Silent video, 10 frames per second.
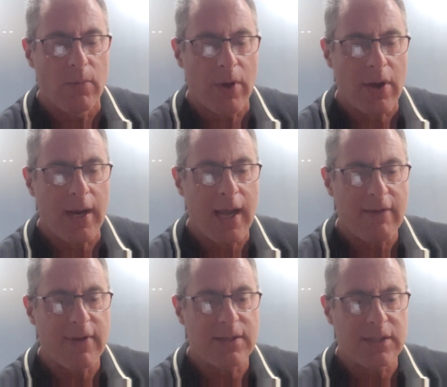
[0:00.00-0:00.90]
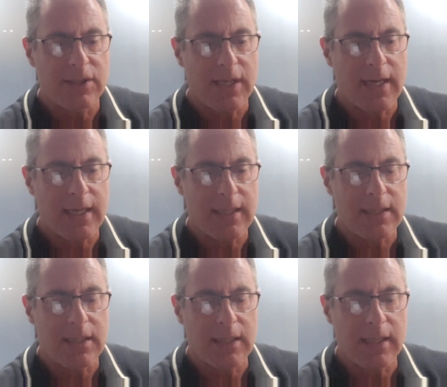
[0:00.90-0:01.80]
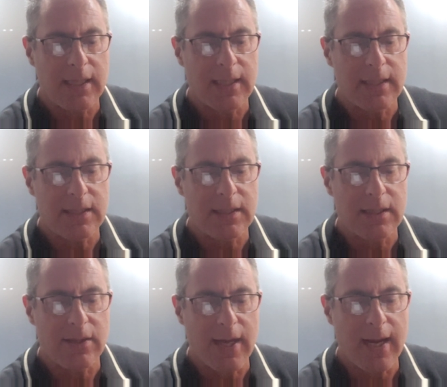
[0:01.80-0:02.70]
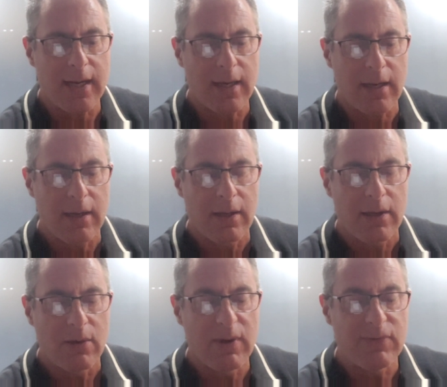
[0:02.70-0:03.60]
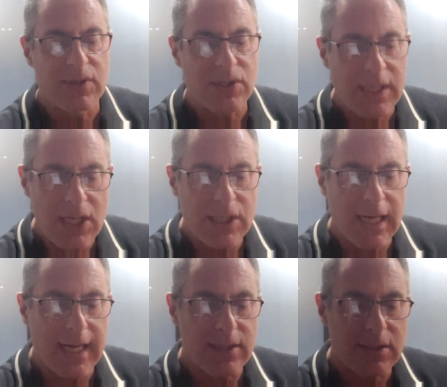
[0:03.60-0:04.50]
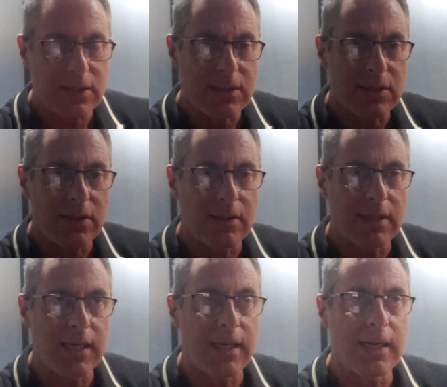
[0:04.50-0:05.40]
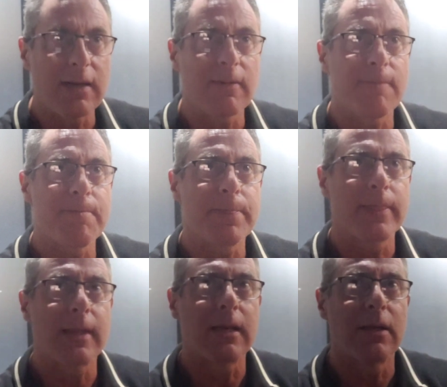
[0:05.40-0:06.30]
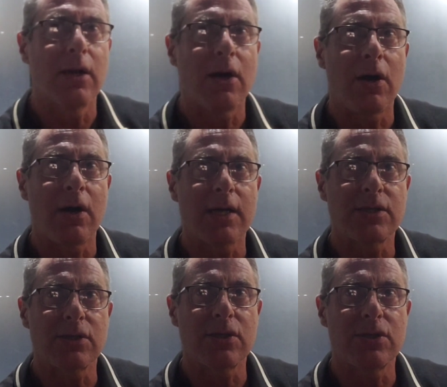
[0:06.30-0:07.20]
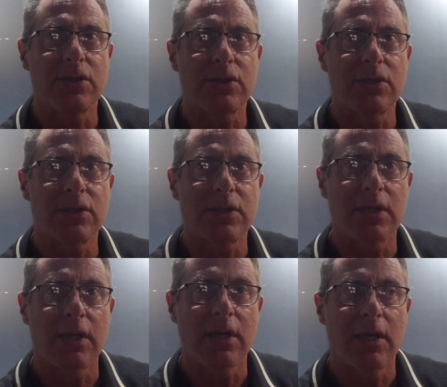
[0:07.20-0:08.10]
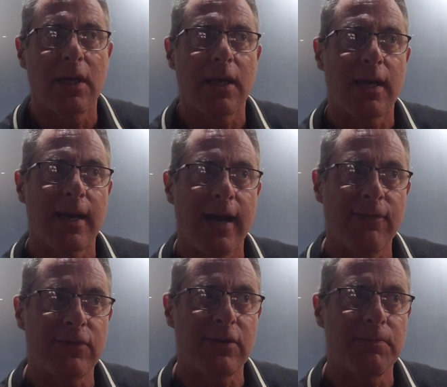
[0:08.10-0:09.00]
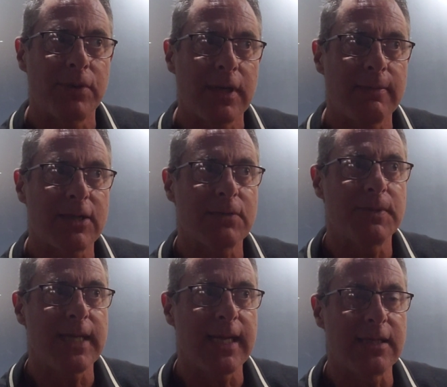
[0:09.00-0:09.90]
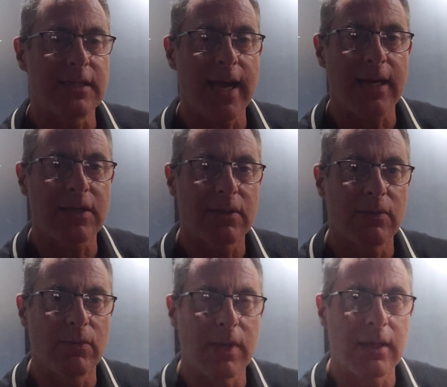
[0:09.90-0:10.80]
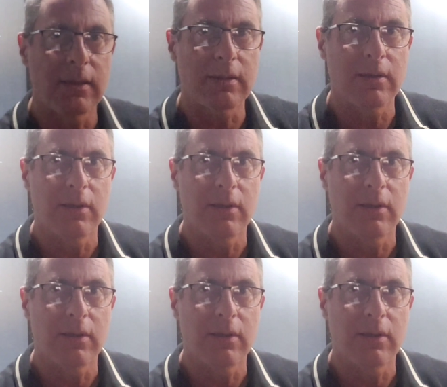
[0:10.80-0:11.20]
what I have ascertained is that with the Synergy lenses, the eye surgeons have to pretty much be exact with